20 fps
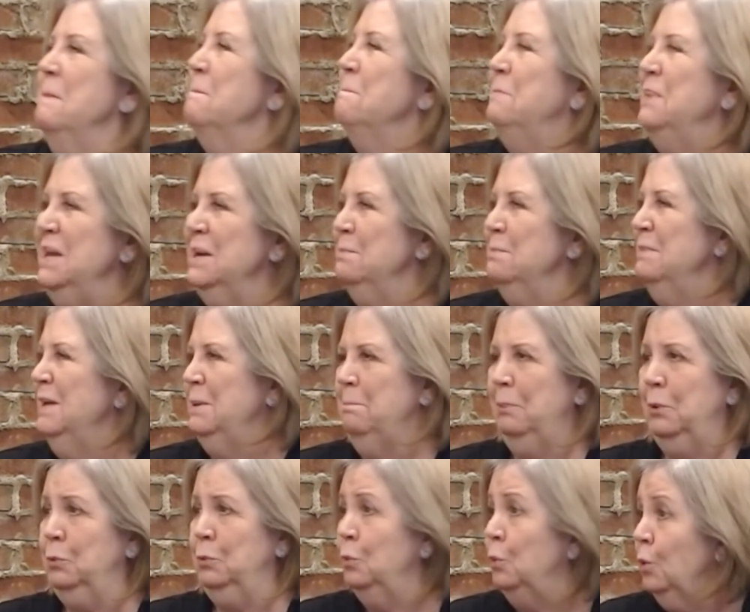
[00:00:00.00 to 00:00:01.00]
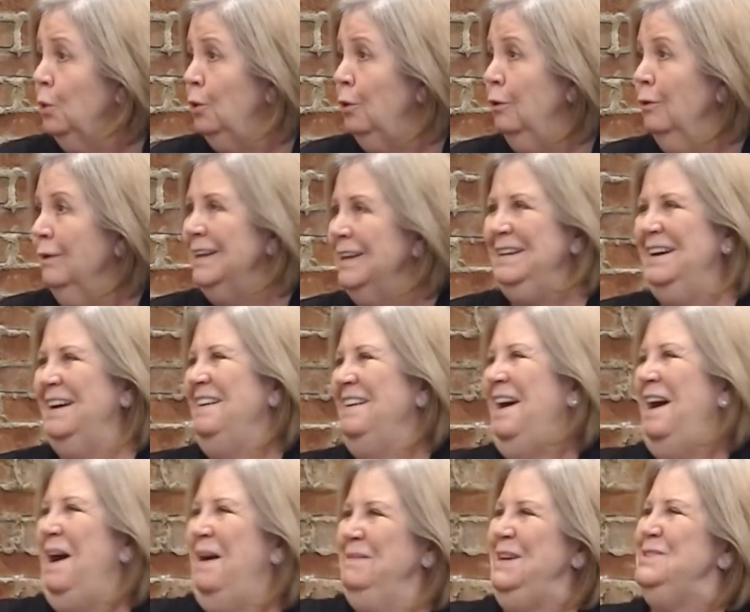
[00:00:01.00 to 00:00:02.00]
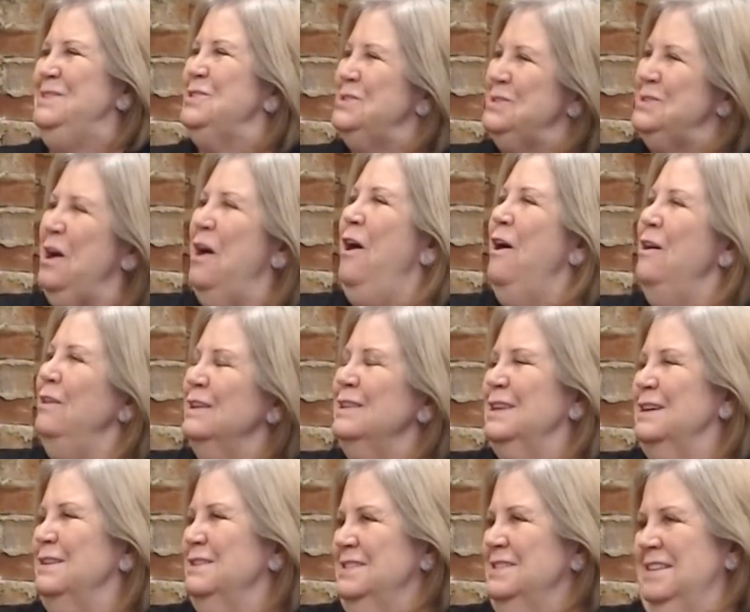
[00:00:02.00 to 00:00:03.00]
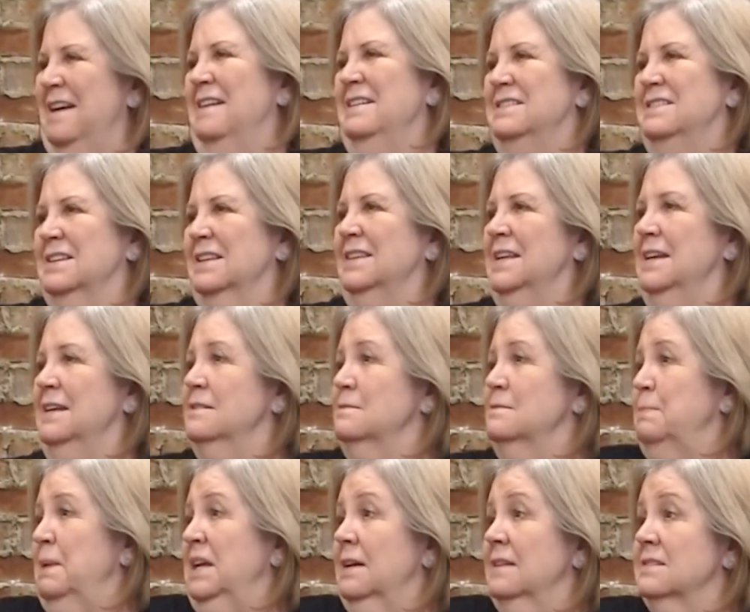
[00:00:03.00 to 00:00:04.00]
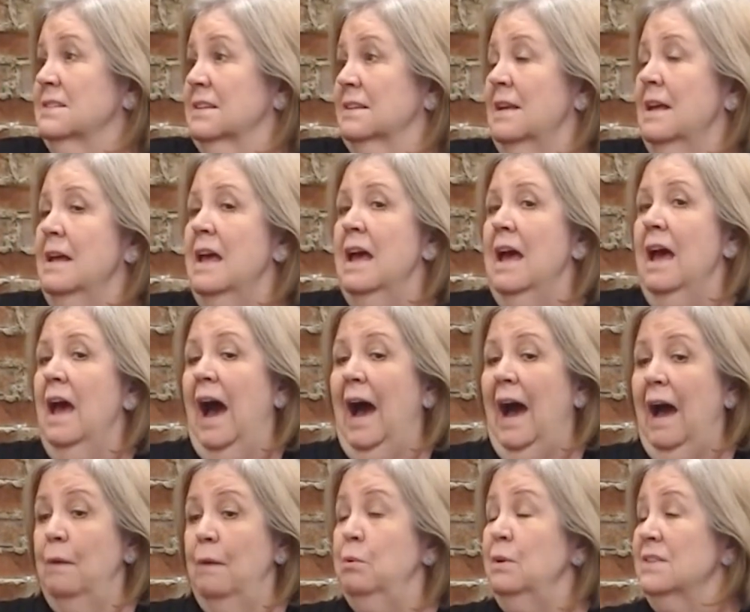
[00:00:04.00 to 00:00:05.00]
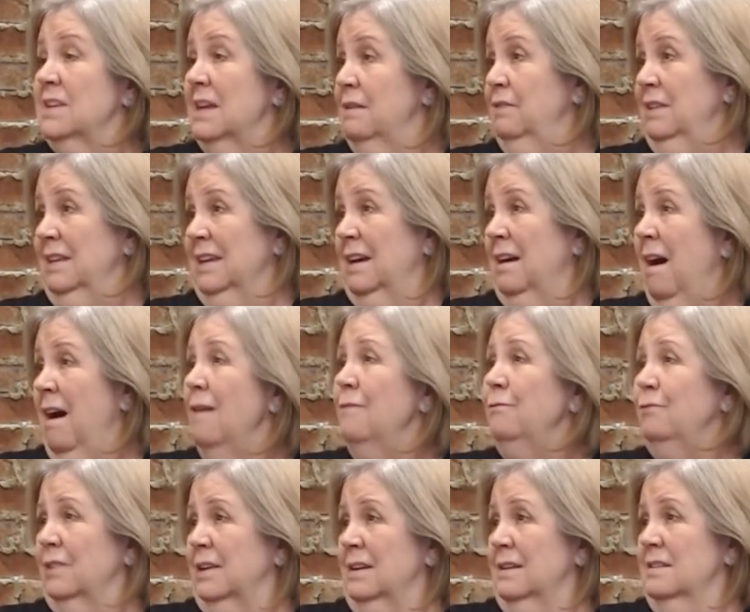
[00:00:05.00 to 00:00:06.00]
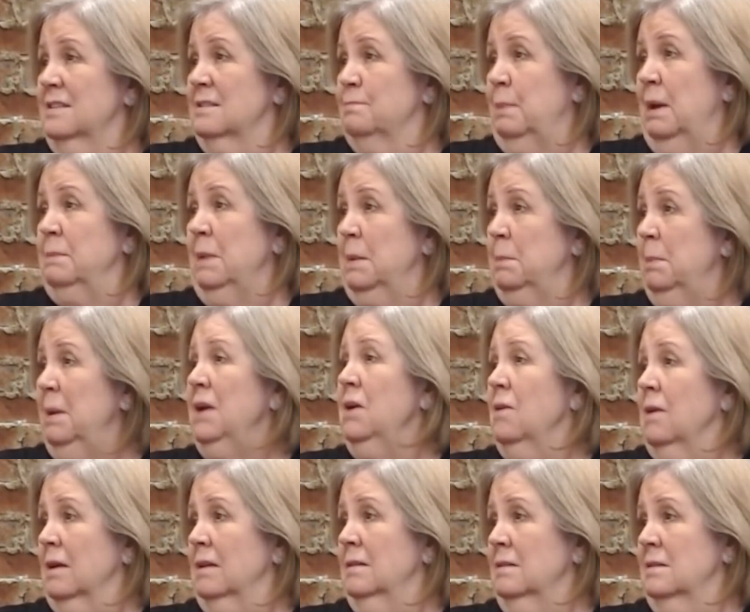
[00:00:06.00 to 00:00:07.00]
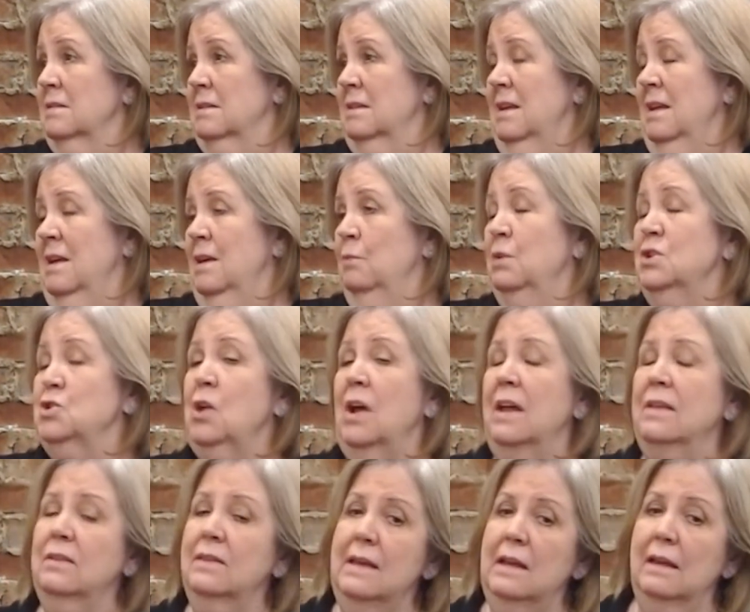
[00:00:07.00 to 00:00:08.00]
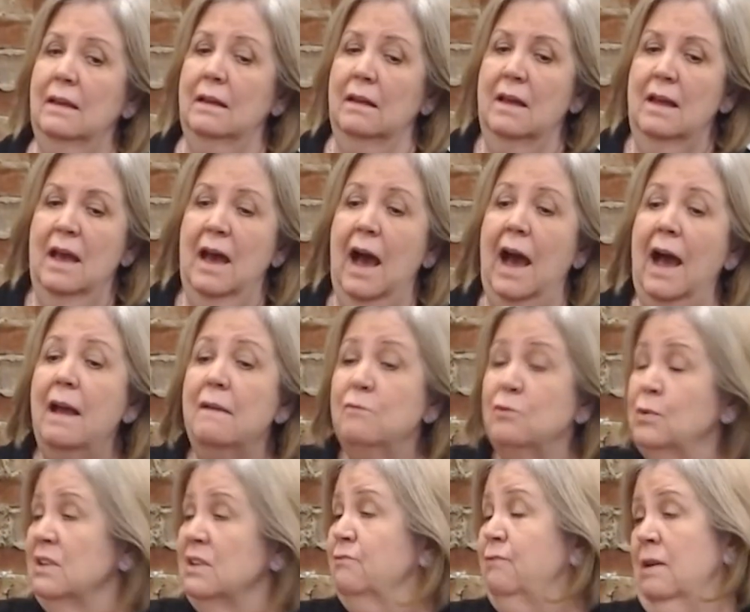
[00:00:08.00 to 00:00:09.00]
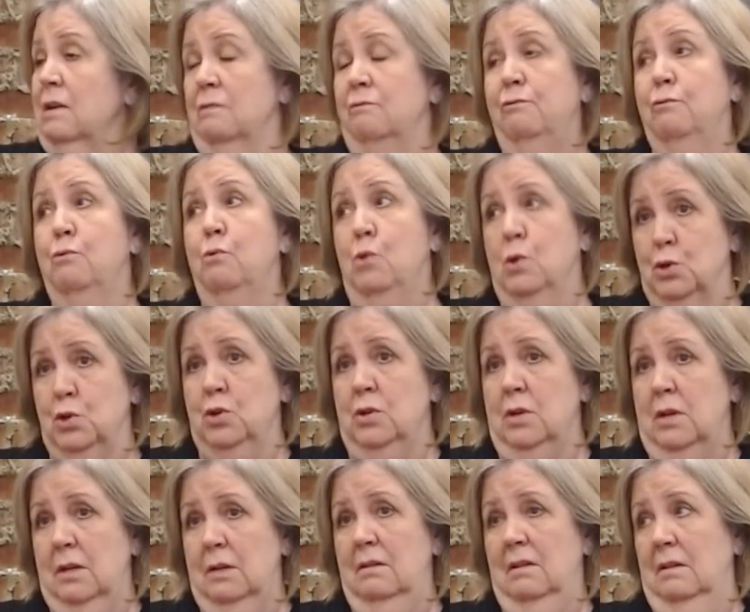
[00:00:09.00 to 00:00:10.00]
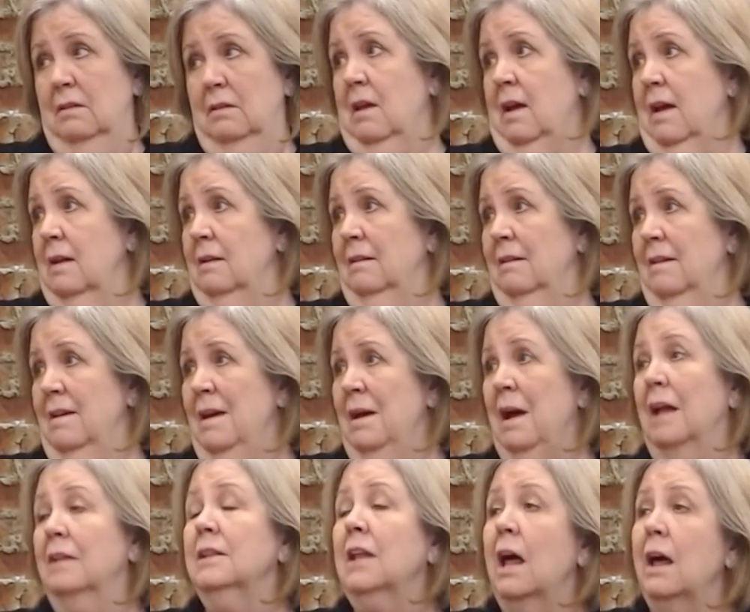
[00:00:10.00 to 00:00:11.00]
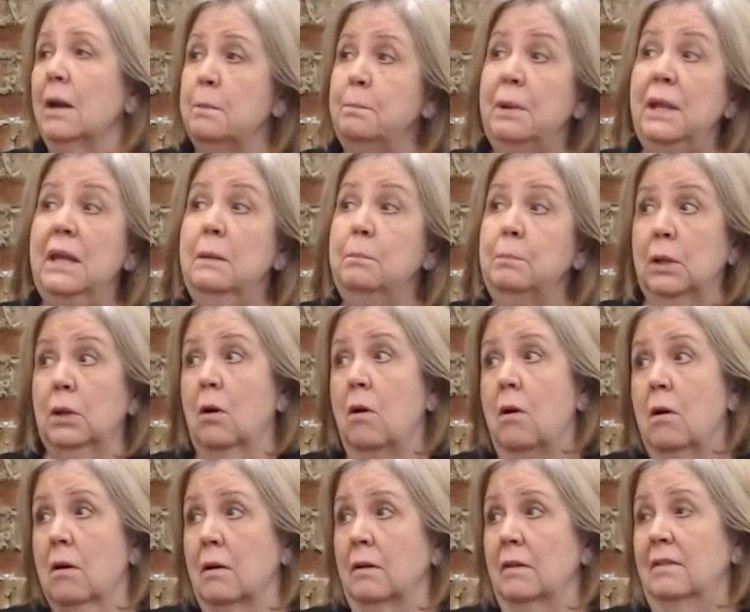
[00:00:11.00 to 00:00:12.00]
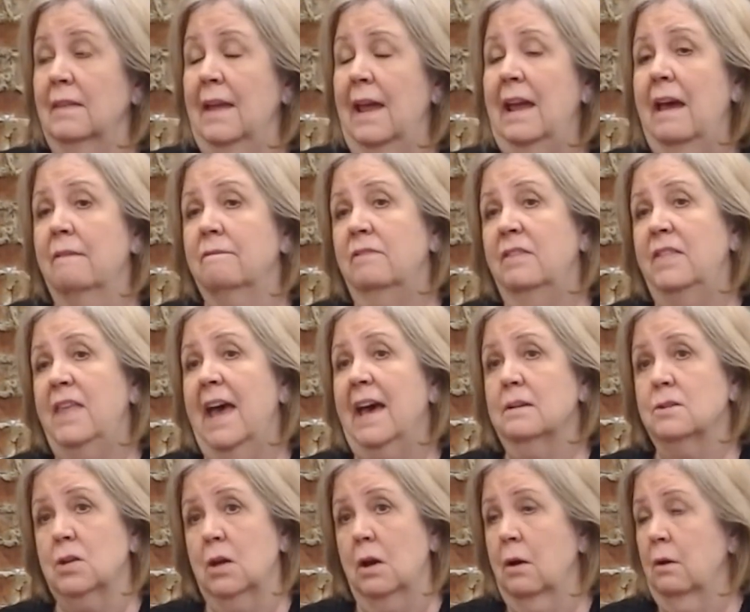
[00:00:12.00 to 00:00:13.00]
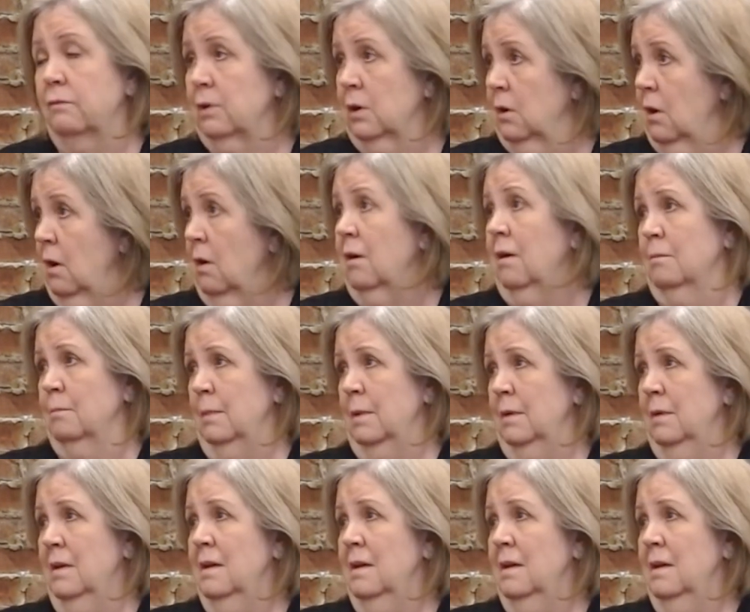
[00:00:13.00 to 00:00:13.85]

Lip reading: beat them at pool, just all of those kinds of things, because I was given the confidence by my parents, which I think I was very fortunate in that. A lot of people aren't, and they have that to overcome.